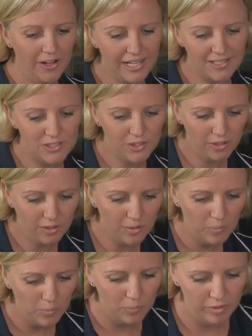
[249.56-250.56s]
Okay,
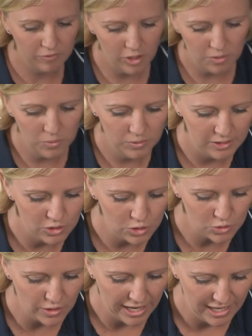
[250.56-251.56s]
so we've got all these
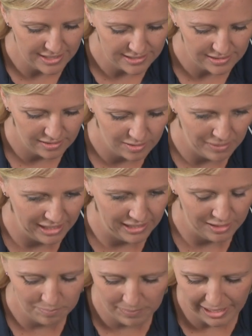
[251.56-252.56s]
strands in the
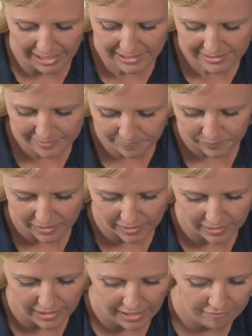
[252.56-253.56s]
baleen yes. plate.
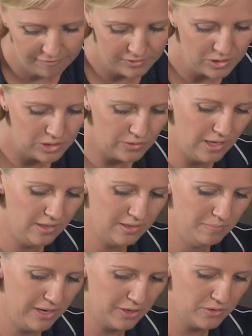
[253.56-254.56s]
They filter
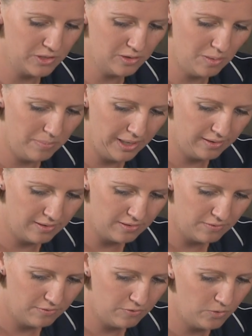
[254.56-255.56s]
out microscopic
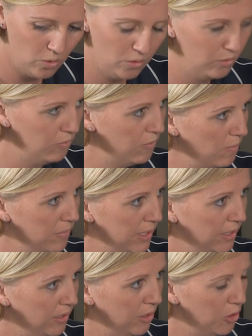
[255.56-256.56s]
food from
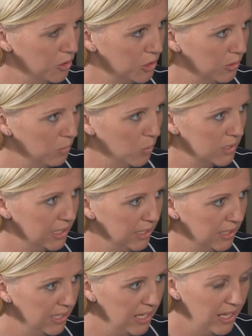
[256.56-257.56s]
the ocean water.
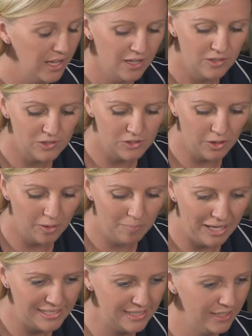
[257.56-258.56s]
Oh, wow. So
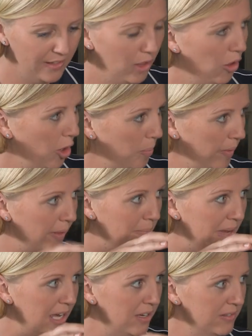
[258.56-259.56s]
basically they'll open their
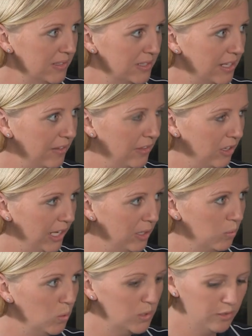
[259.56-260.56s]
mouths and they'll
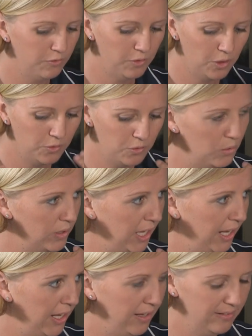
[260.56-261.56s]
let water flow through
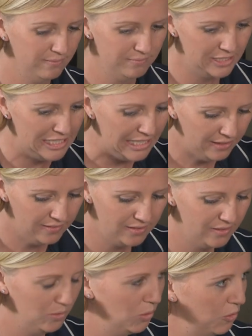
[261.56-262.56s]
their
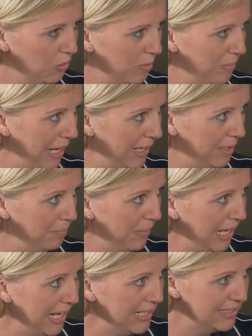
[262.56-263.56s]
teeth or through the baleen
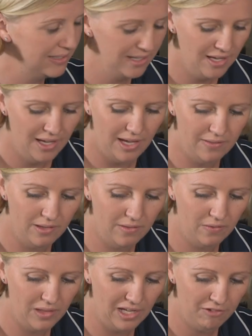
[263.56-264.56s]
plate and
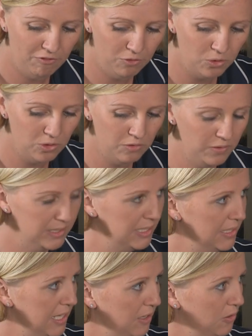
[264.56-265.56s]
then their food
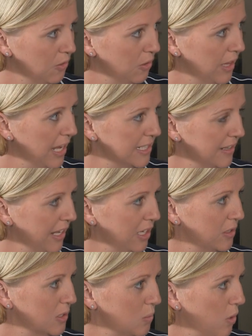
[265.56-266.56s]
filters out through that and they
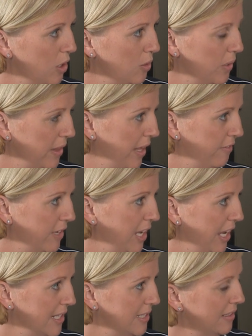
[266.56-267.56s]
can swallow what they've
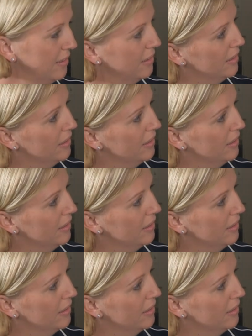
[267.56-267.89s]
collected.